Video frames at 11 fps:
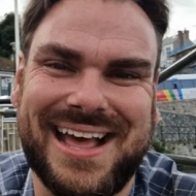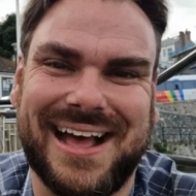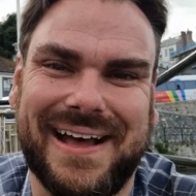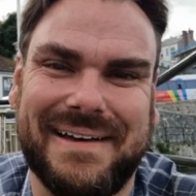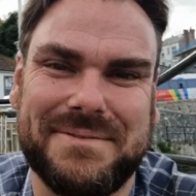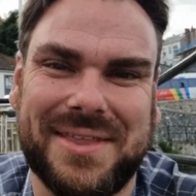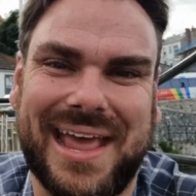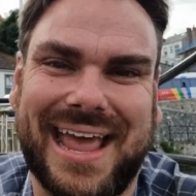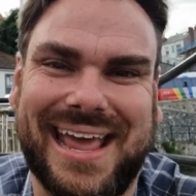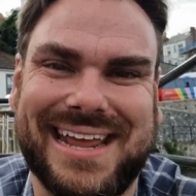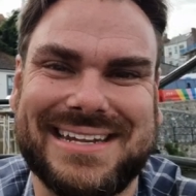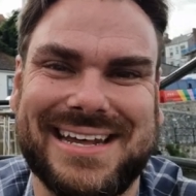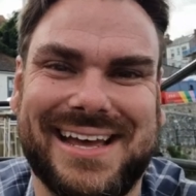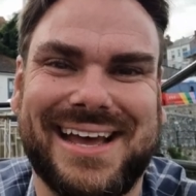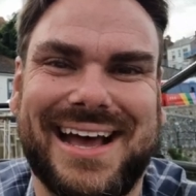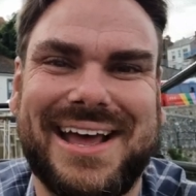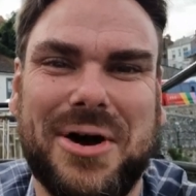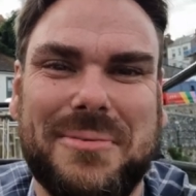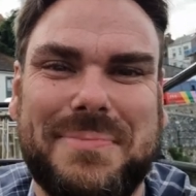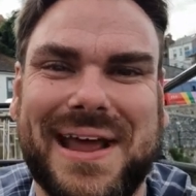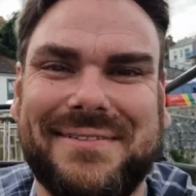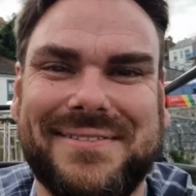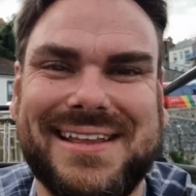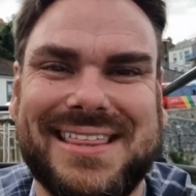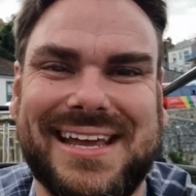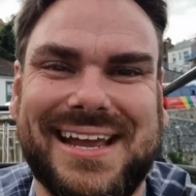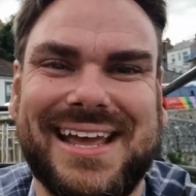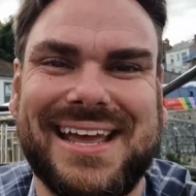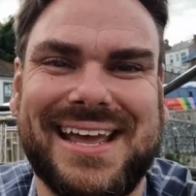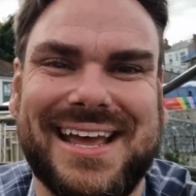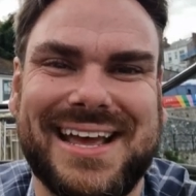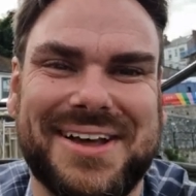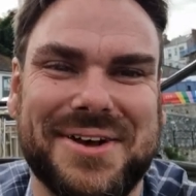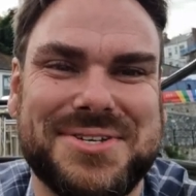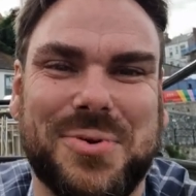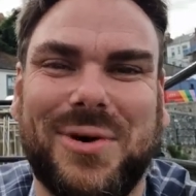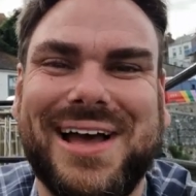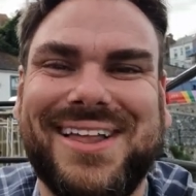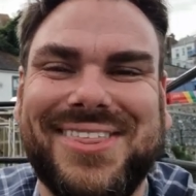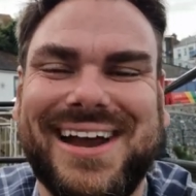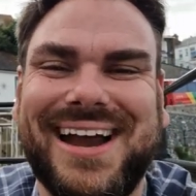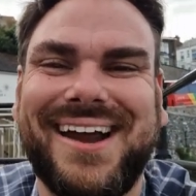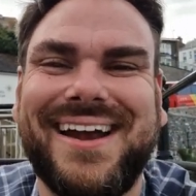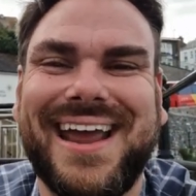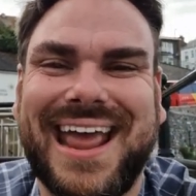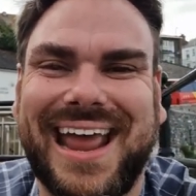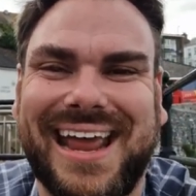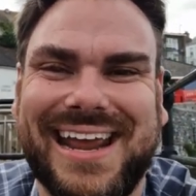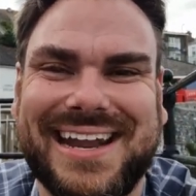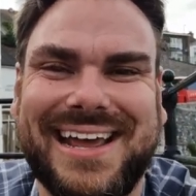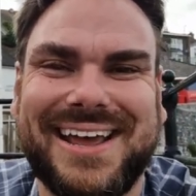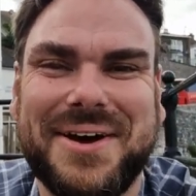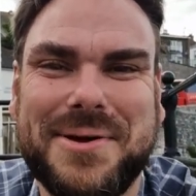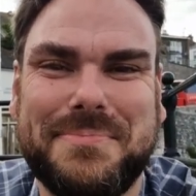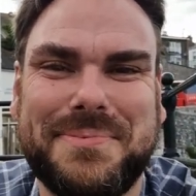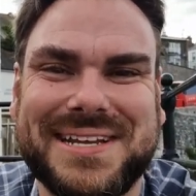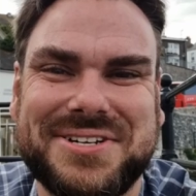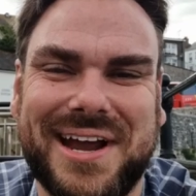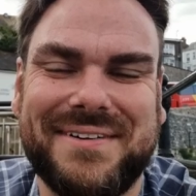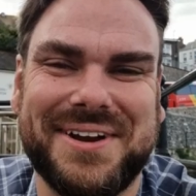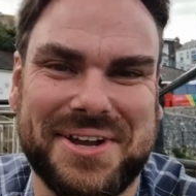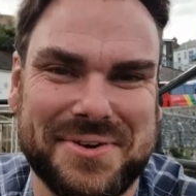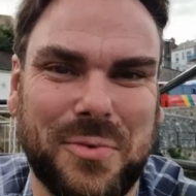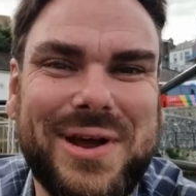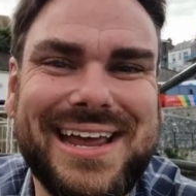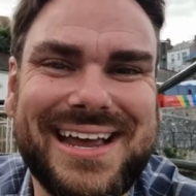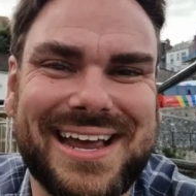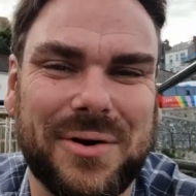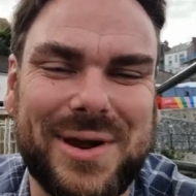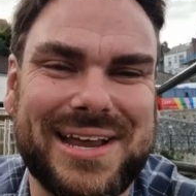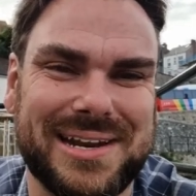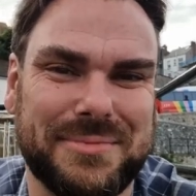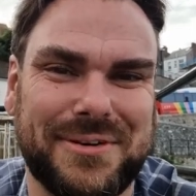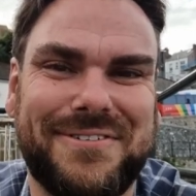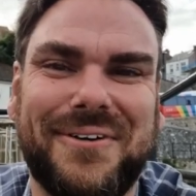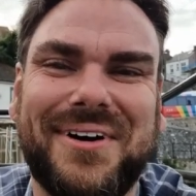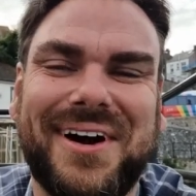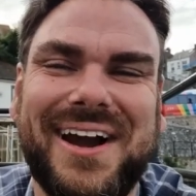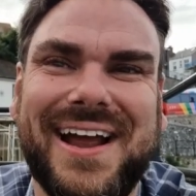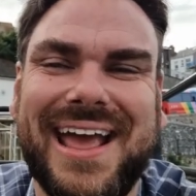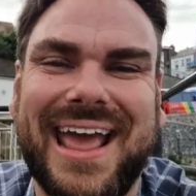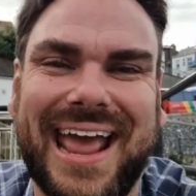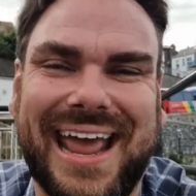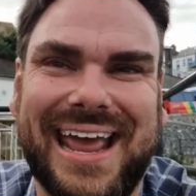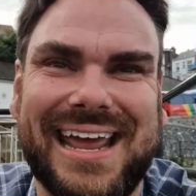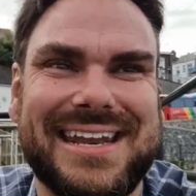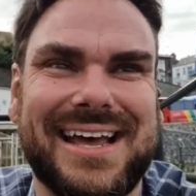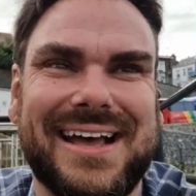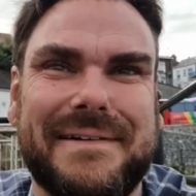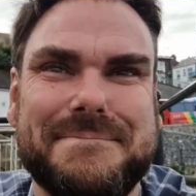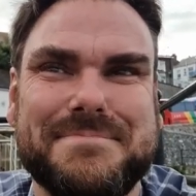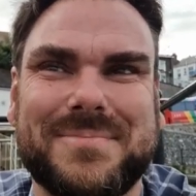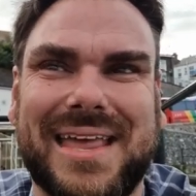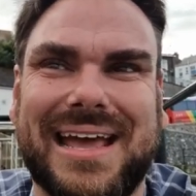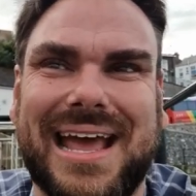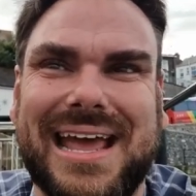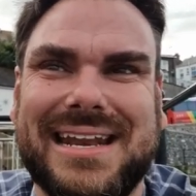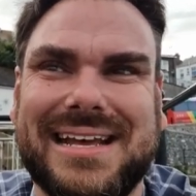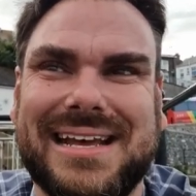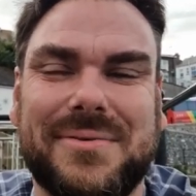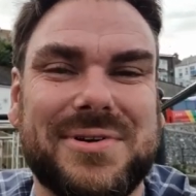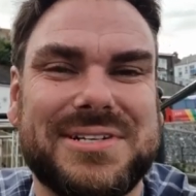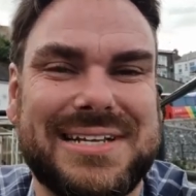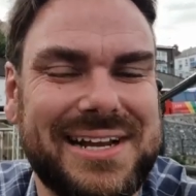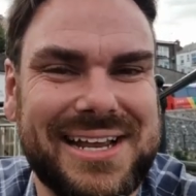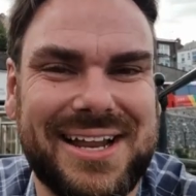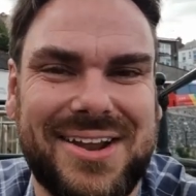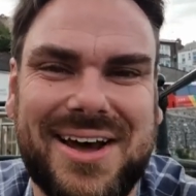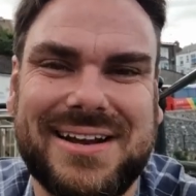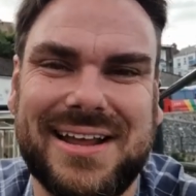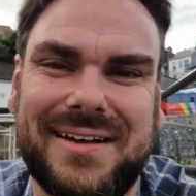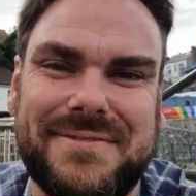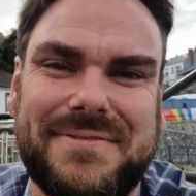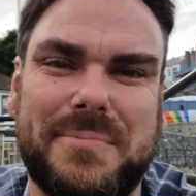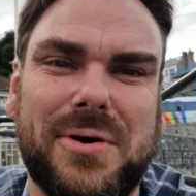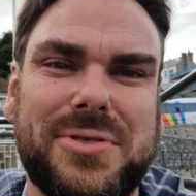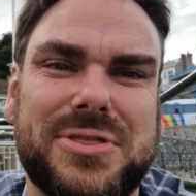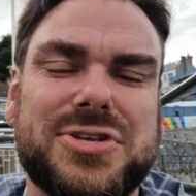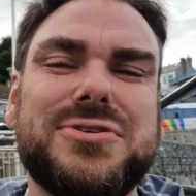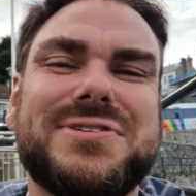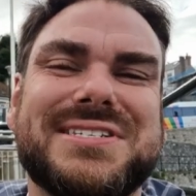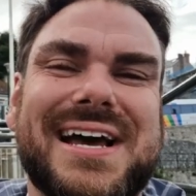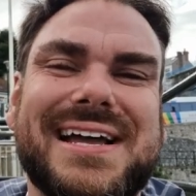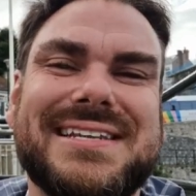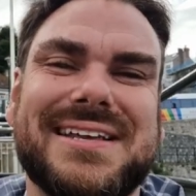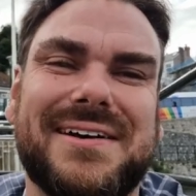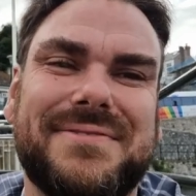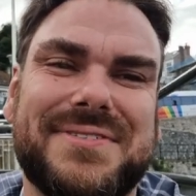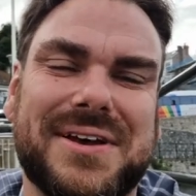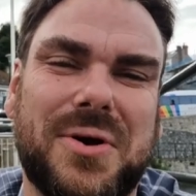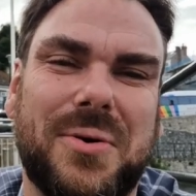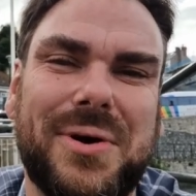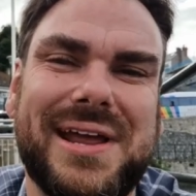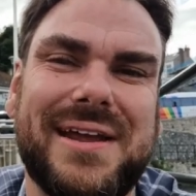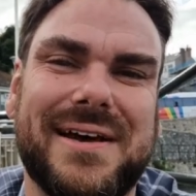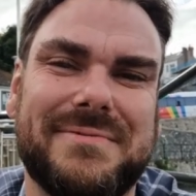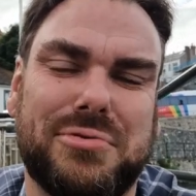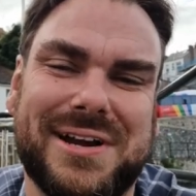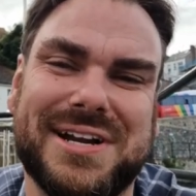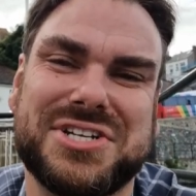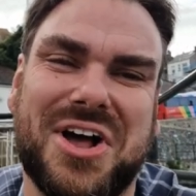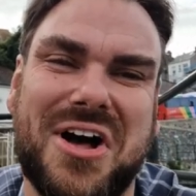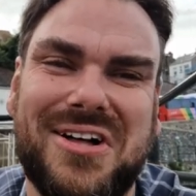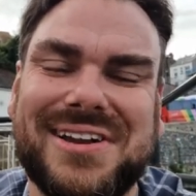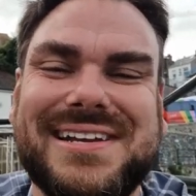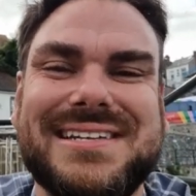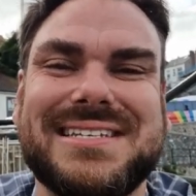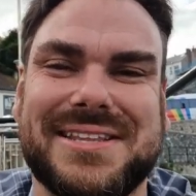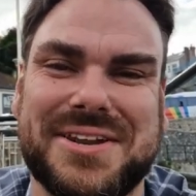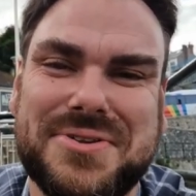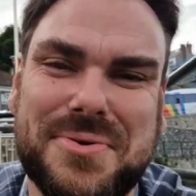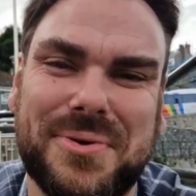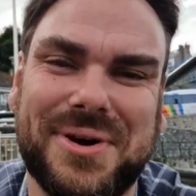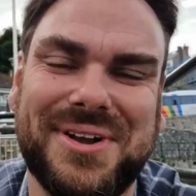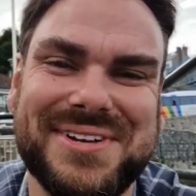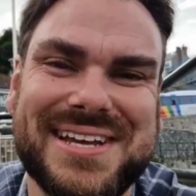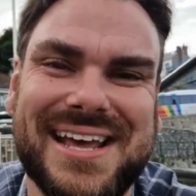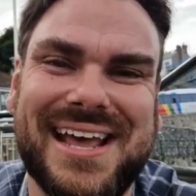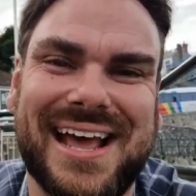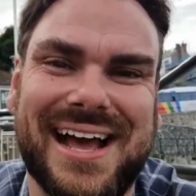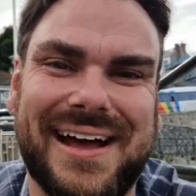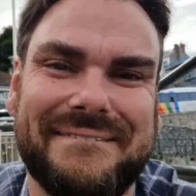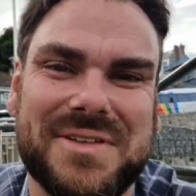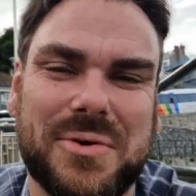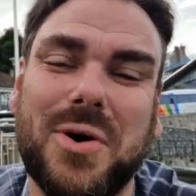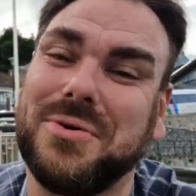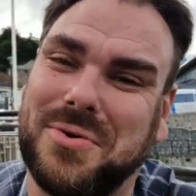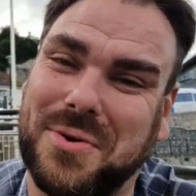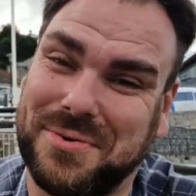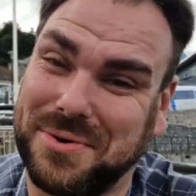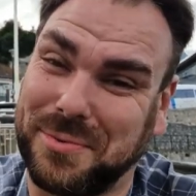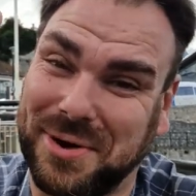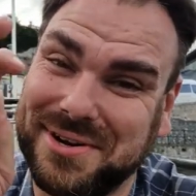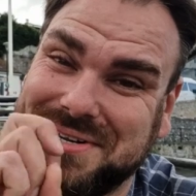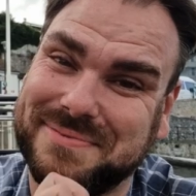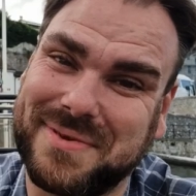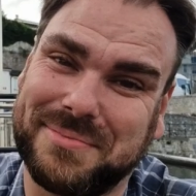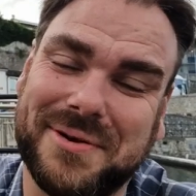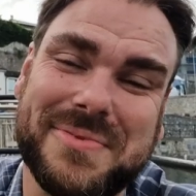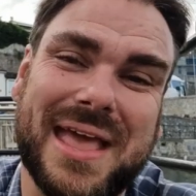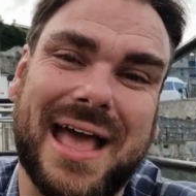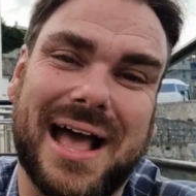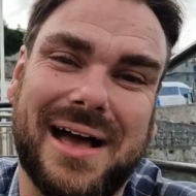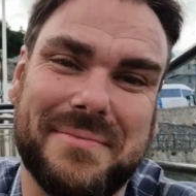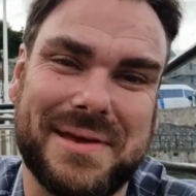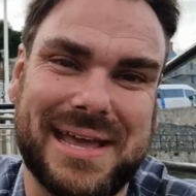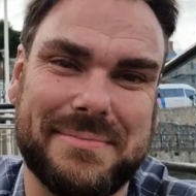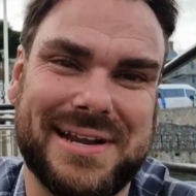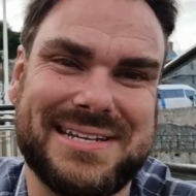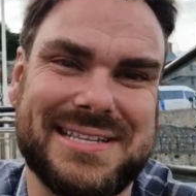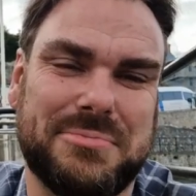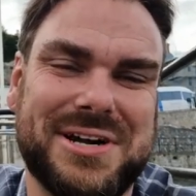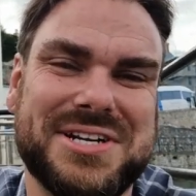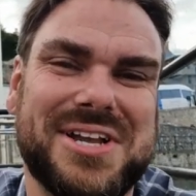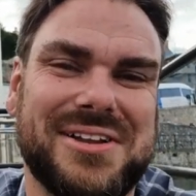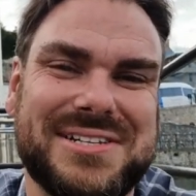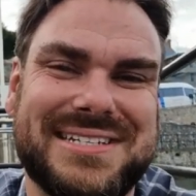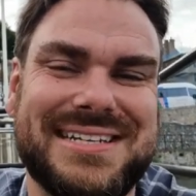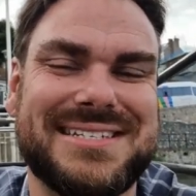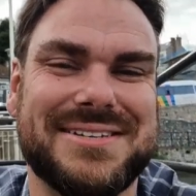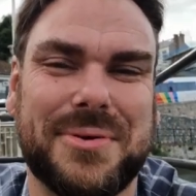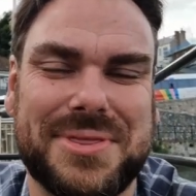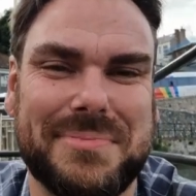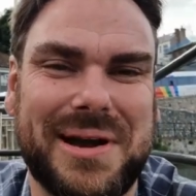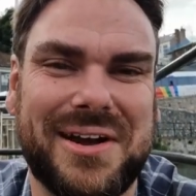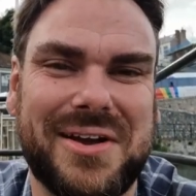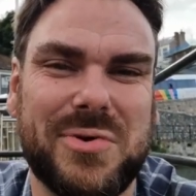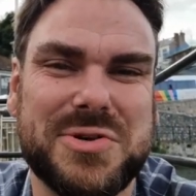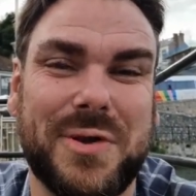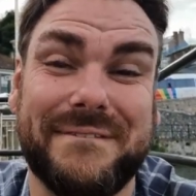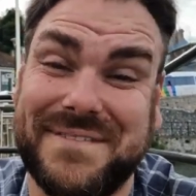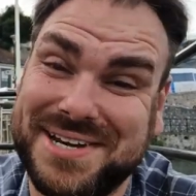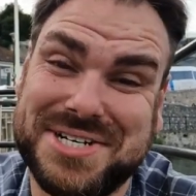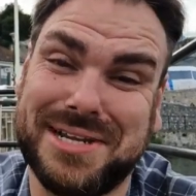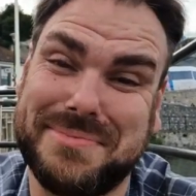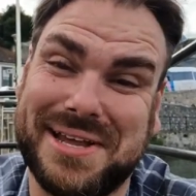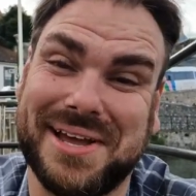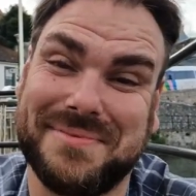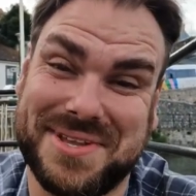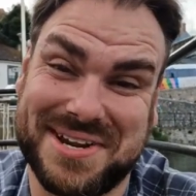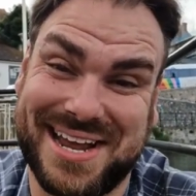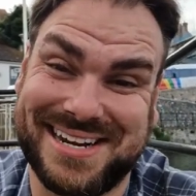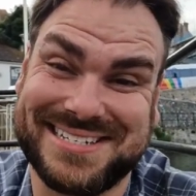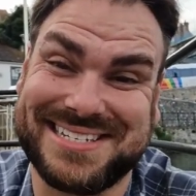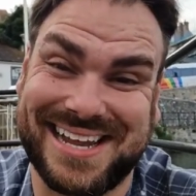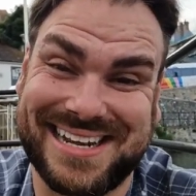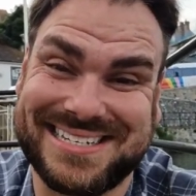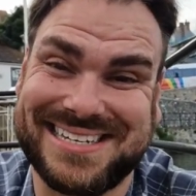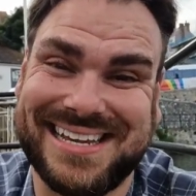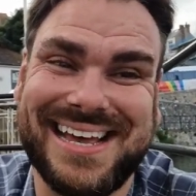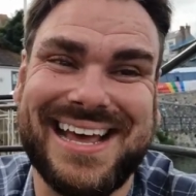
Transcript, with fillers: Um, and uh, I hope everything goes well there. And I hope that you're having a good week, week number four. And um, and uh, we're studying a lot of both two sides of the coin of British colonies in the New World, um, quote unquote New World, remember, um, but in the British colonies in North America, which will eventually become the United States.